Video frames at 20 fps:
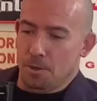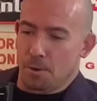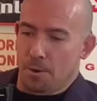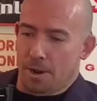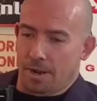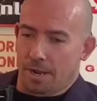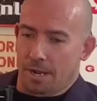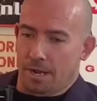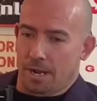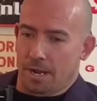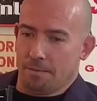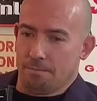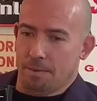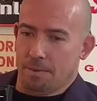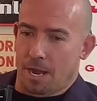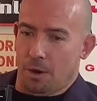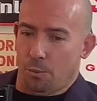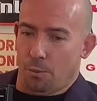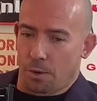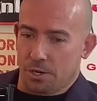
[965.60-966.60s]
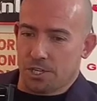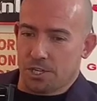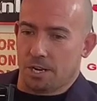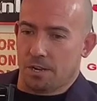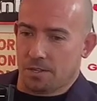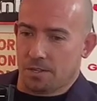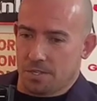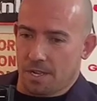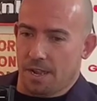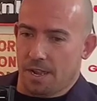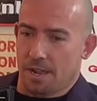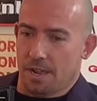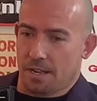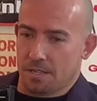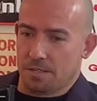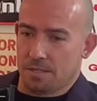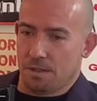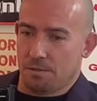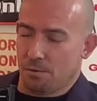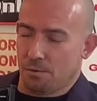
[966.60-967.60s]
know, I wish I could say I could
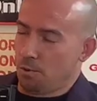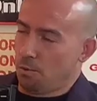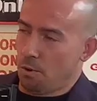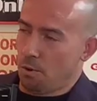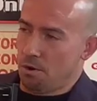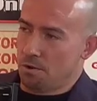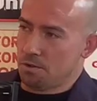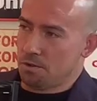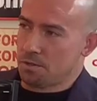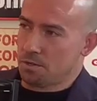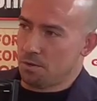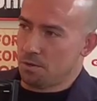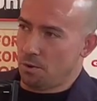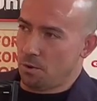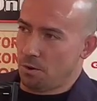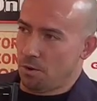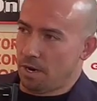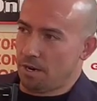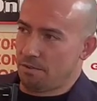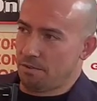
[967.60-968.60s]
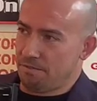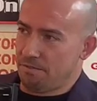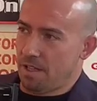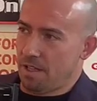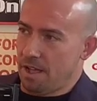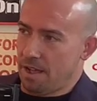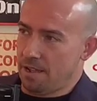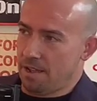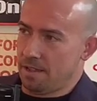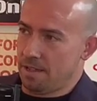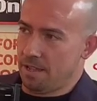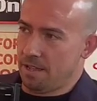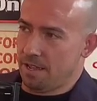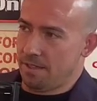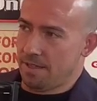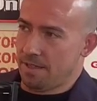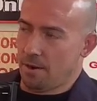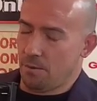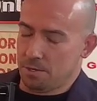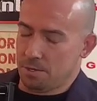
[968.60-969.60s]
see through walls or I could fly,
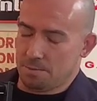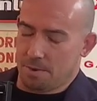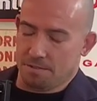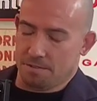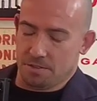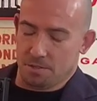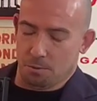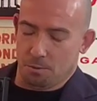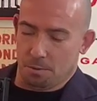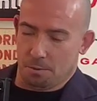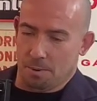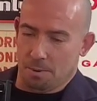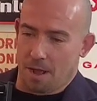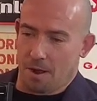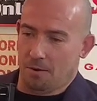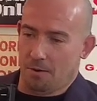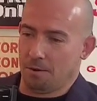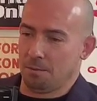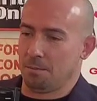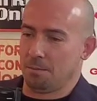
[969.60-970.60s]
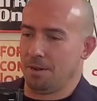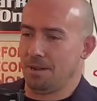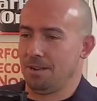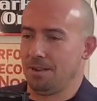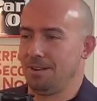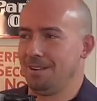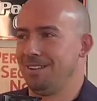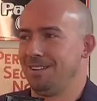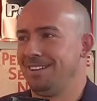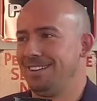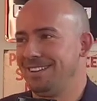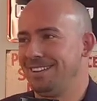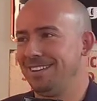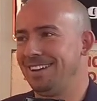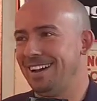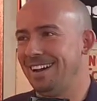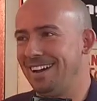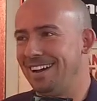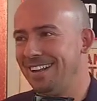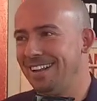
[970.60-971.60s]
and that was my superpower. That would be awesome.
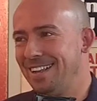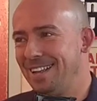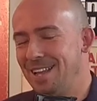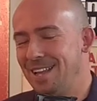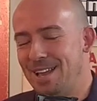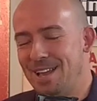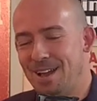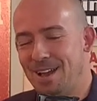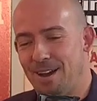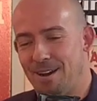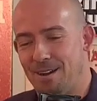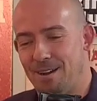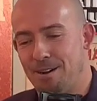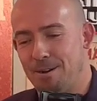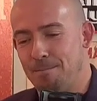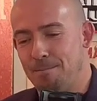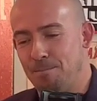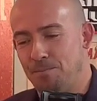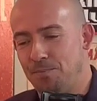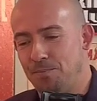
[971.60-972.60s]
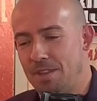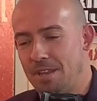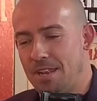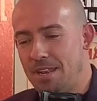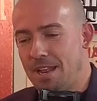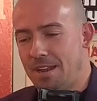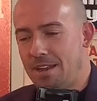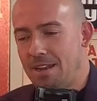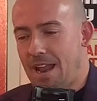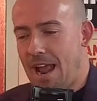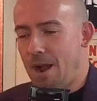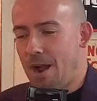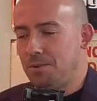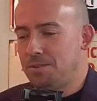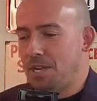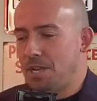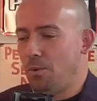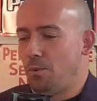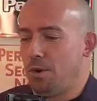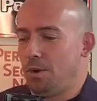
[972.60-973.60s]
Yeah. I would
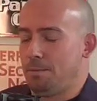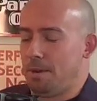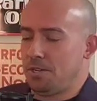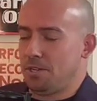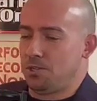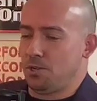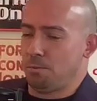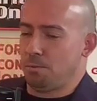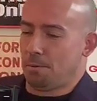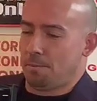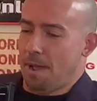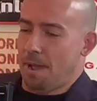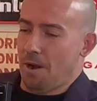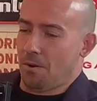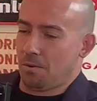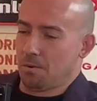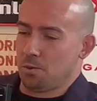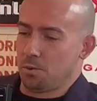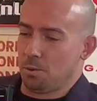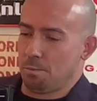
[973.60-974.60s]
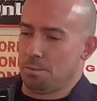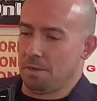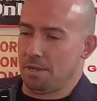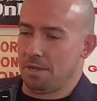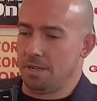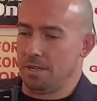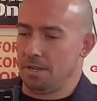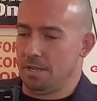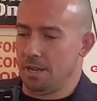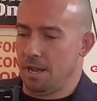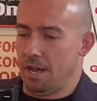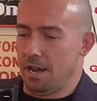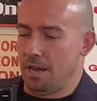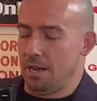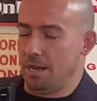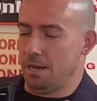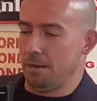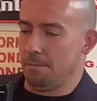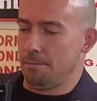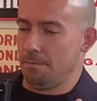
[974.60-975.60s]
say one of my superpowers would be
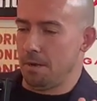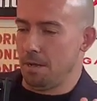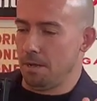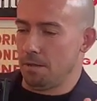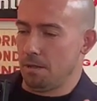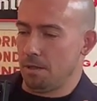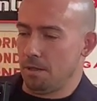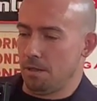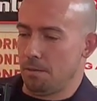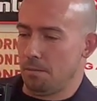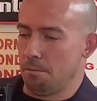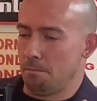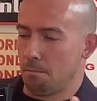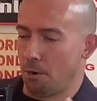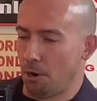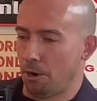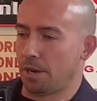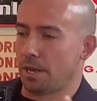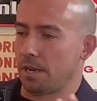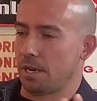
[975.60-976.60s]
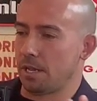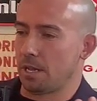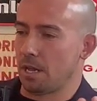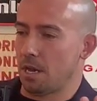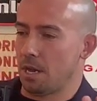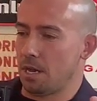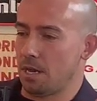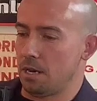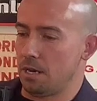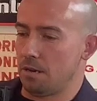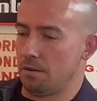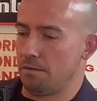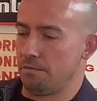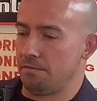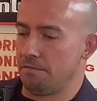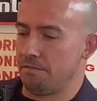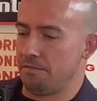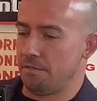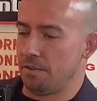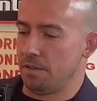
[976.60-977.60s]
marketing of
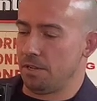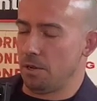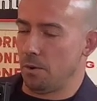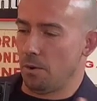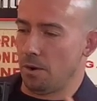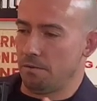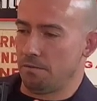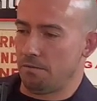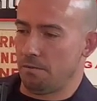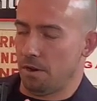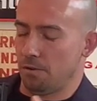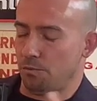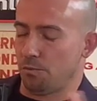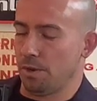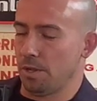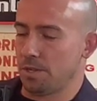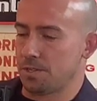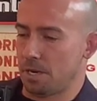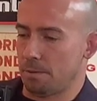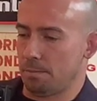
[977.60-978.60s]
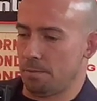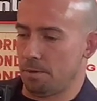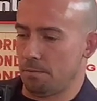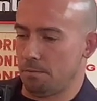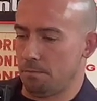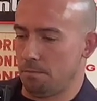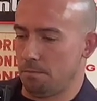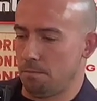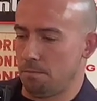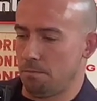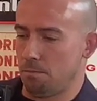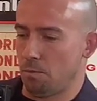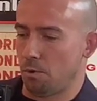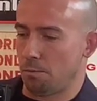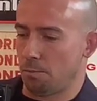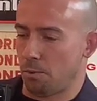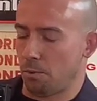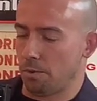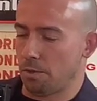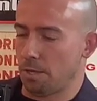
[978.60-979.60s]
real estate, but more
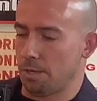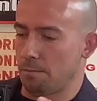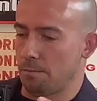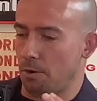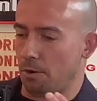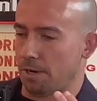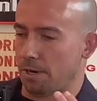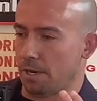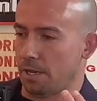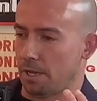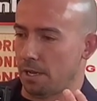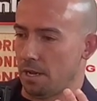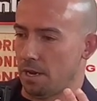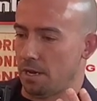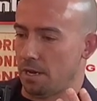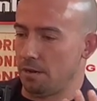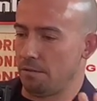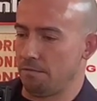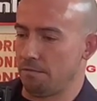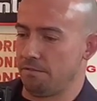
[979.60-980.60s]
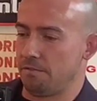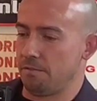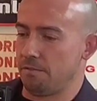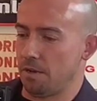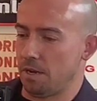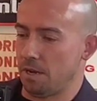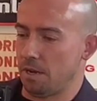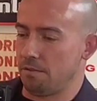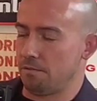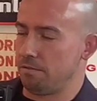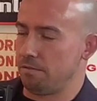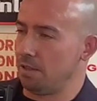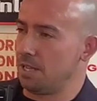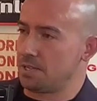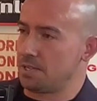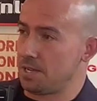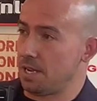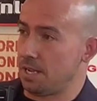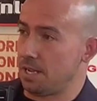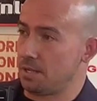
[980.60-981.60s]
importantly, marketing of
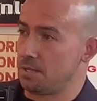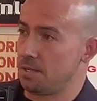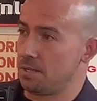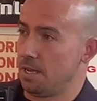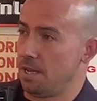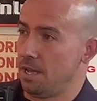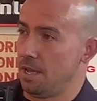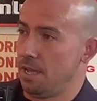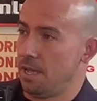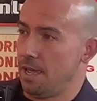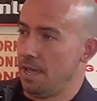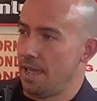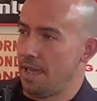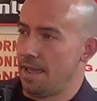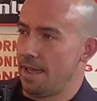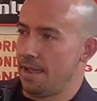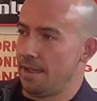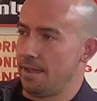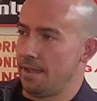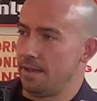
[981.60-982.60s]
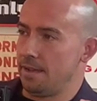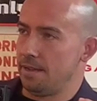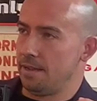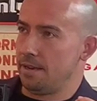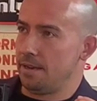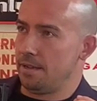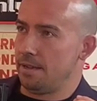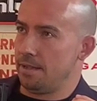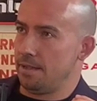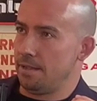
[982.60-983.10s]
listings. And